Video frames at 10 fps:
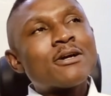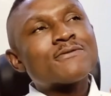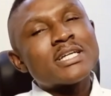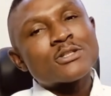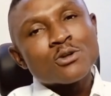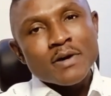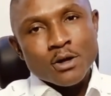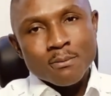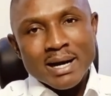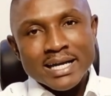of takes over your
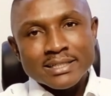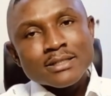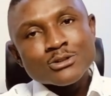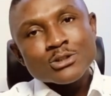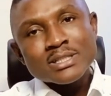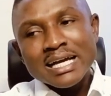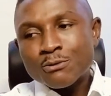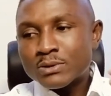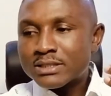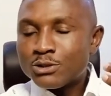mind. Just like
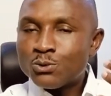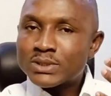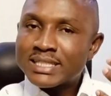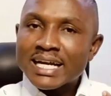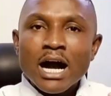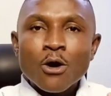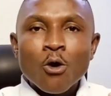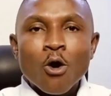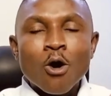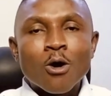you would take
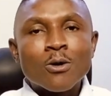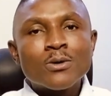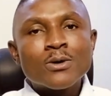alcohol,